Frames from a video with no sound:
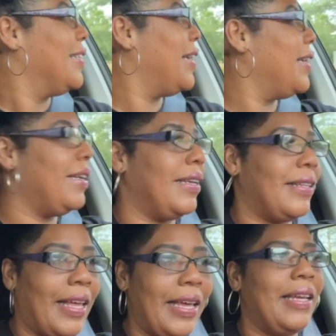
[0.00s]
they
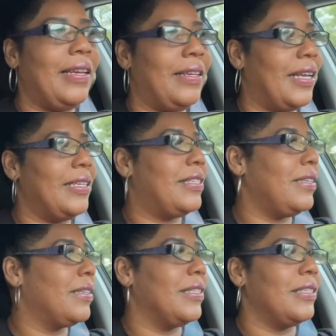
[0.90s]
they they
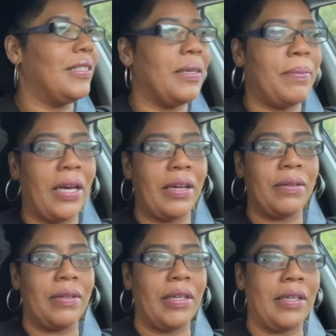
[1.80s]
serious
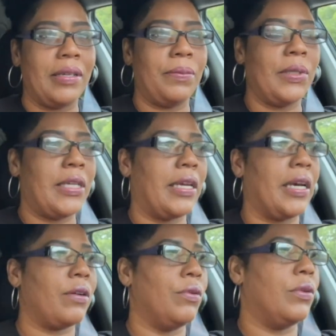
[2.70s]
about um, what they
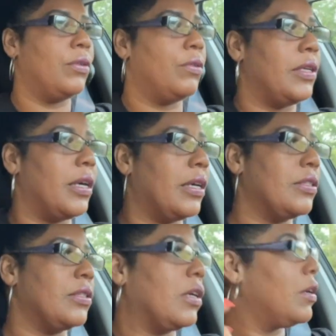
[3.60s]
got going on,
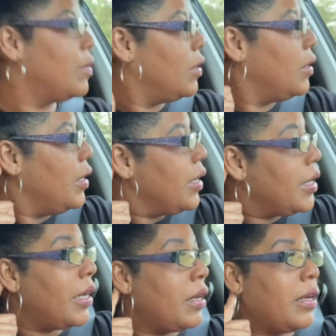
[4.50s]
y'all. So
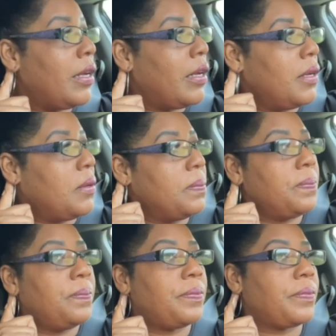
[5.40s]
yeah,
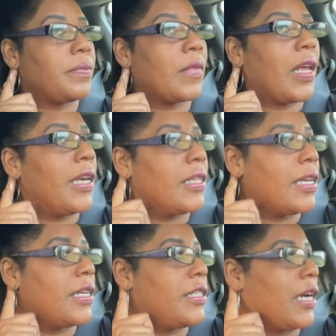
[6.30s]
um, I guess
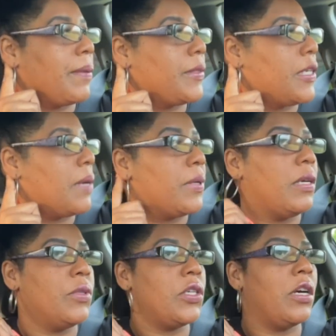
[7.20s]
I'll chop chop it
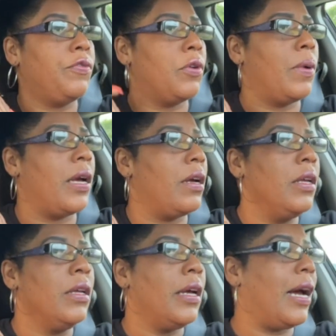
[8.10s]
up with y'all for a while.
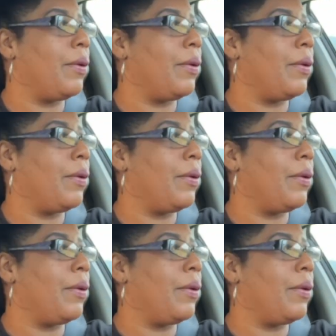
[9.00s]
I